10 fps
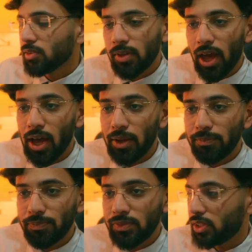
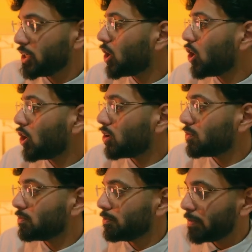your
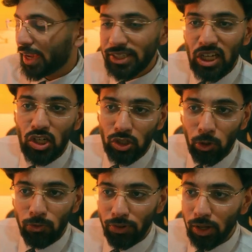
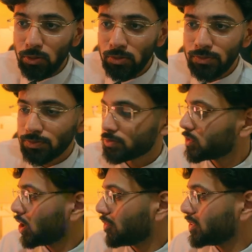main.go file
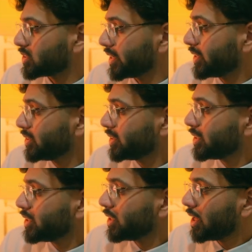obviously,
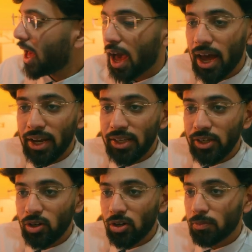and
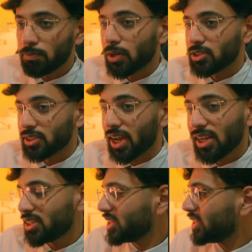your
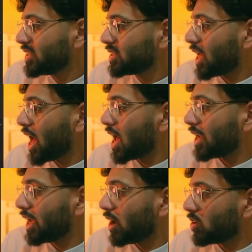personalities, and
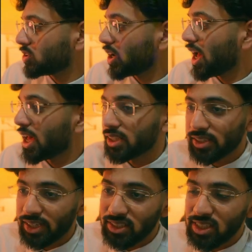it also has
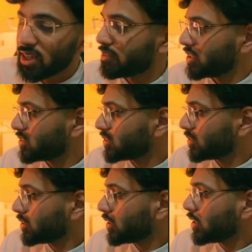a service.
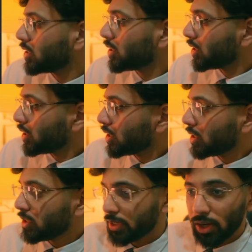
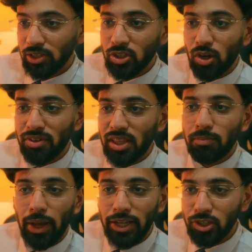Now let's go over the
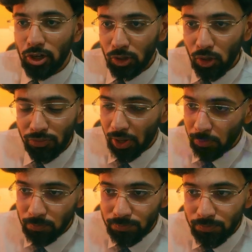main.go file.
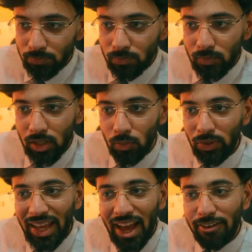
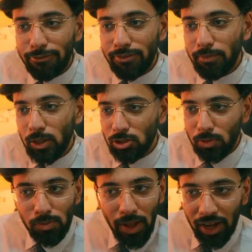We have
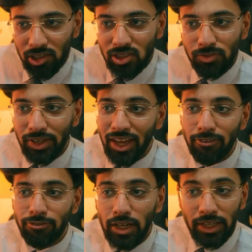multiple packages. We
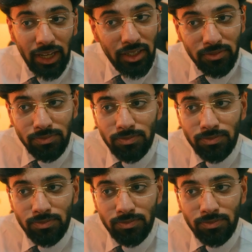have begin